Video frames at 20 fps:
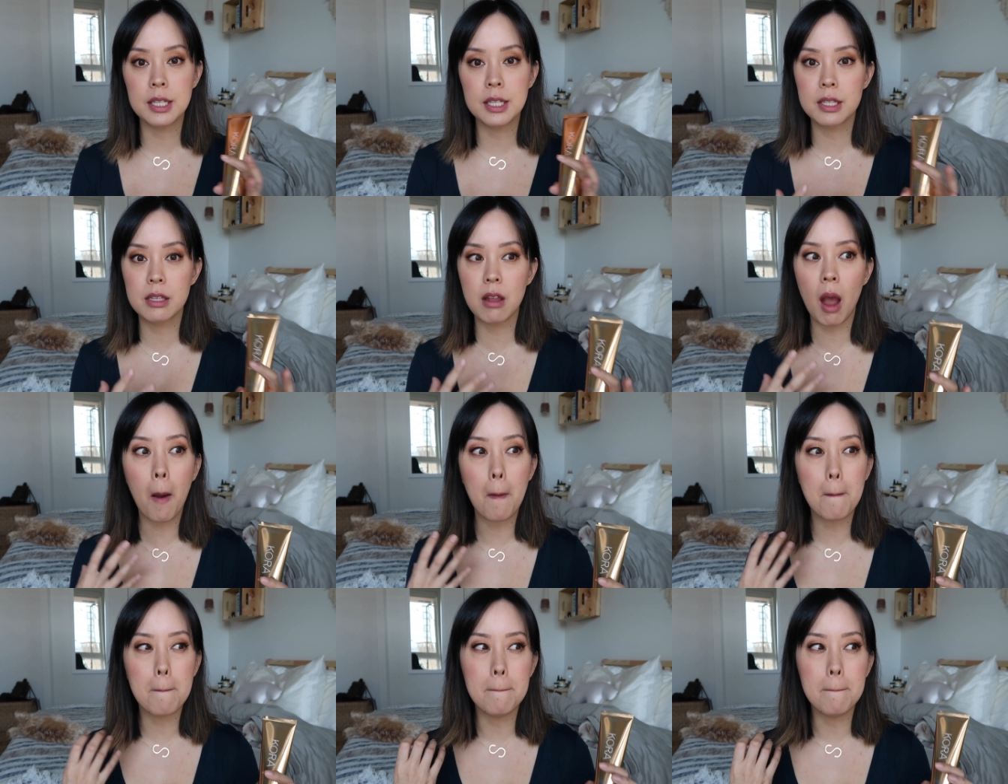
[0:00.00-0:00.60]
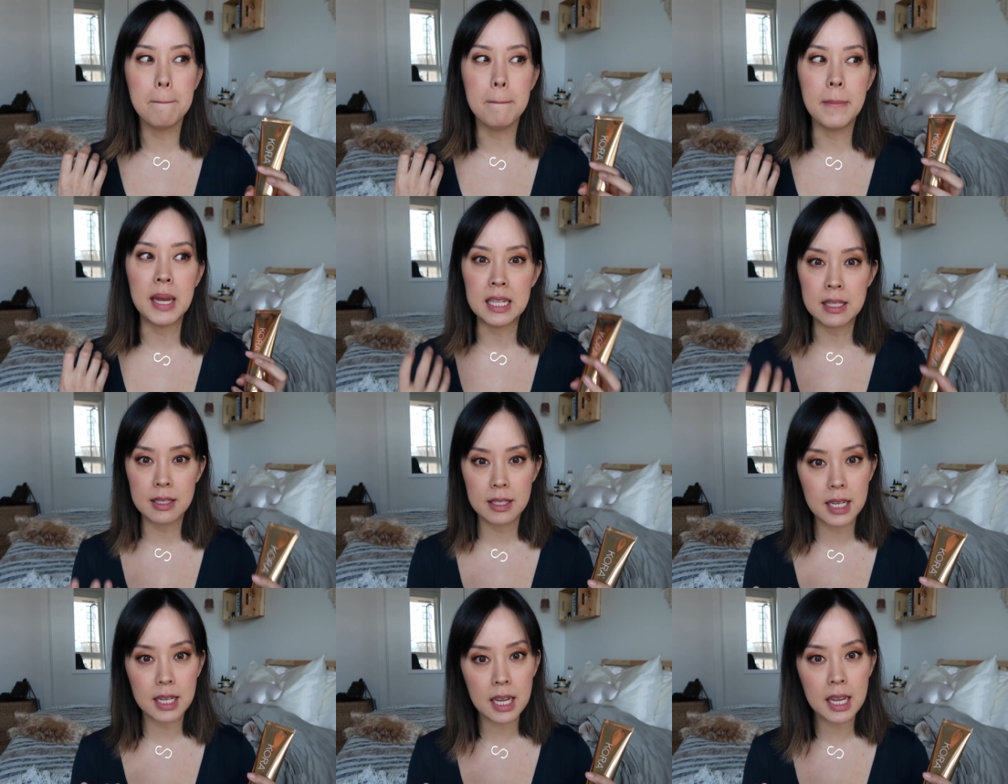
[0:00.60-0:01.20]
It's not
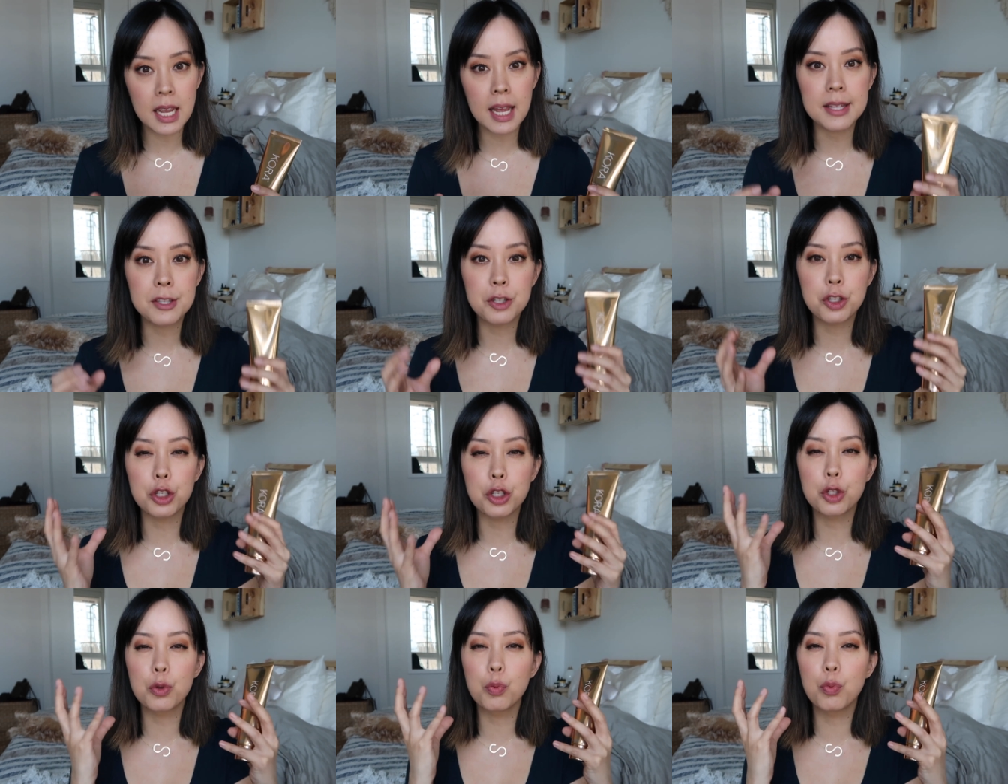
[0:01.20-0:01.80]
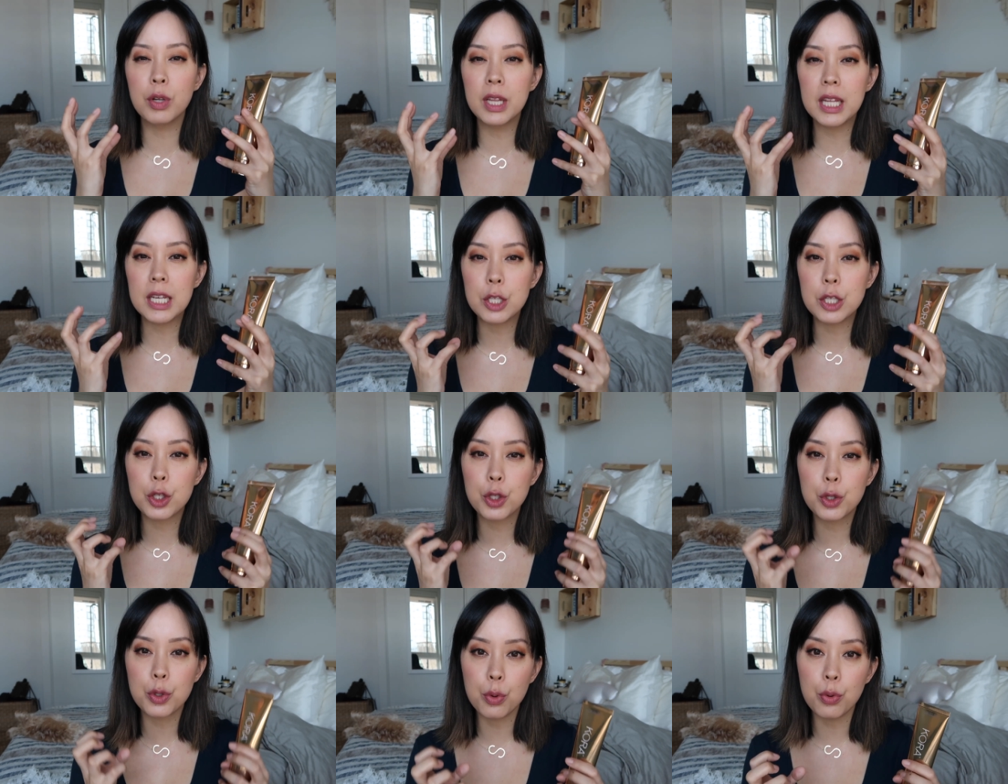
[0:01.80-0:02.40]
minty, it's just really
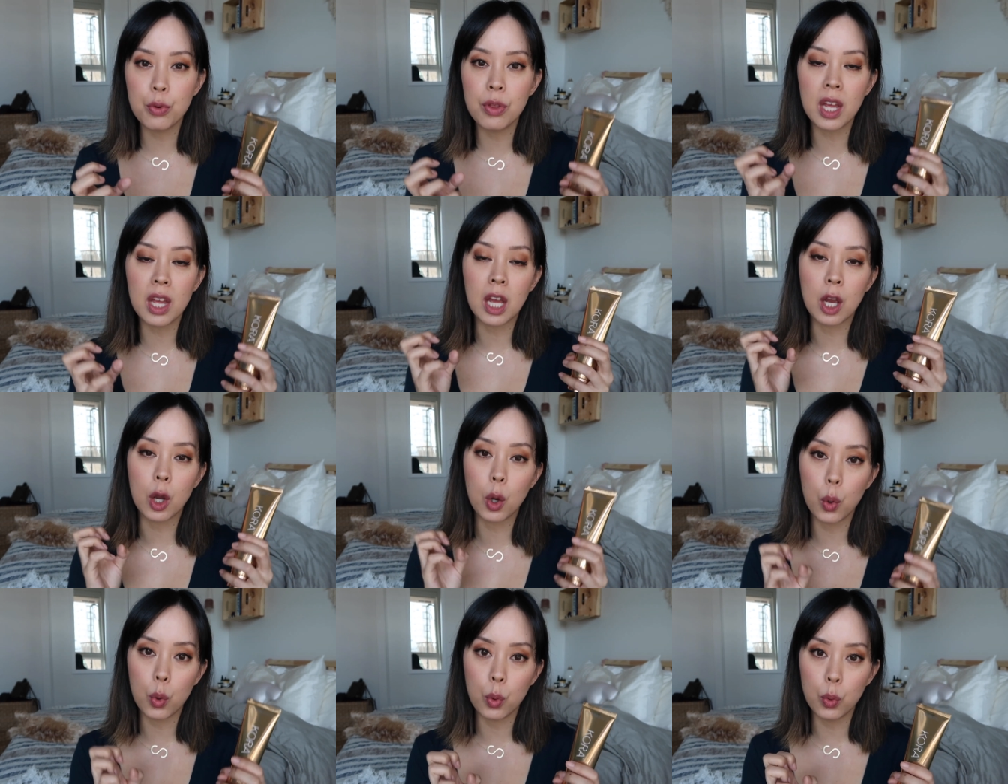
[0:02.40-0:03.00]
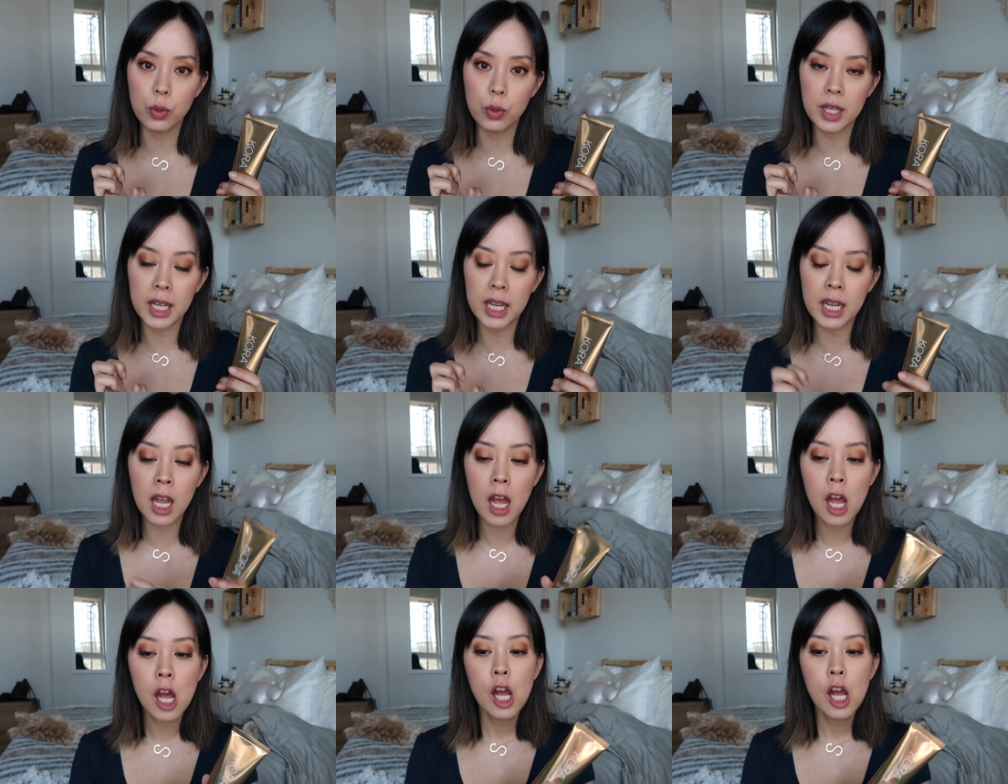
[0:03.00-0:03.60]
soothing and
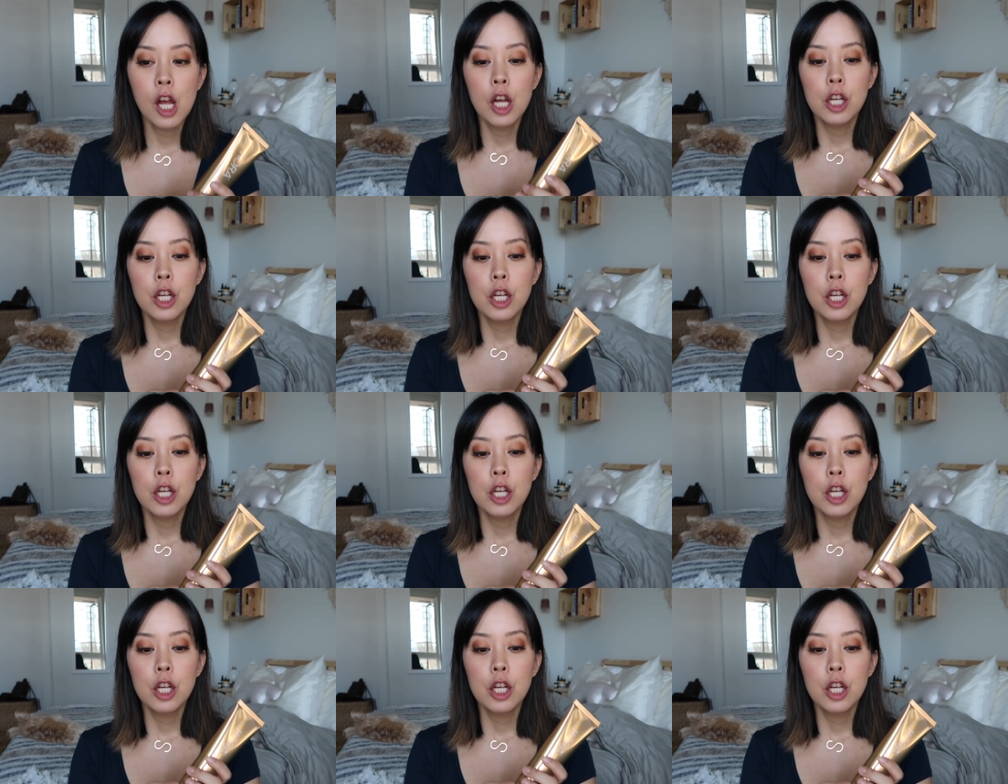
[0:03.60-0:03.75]
cooling.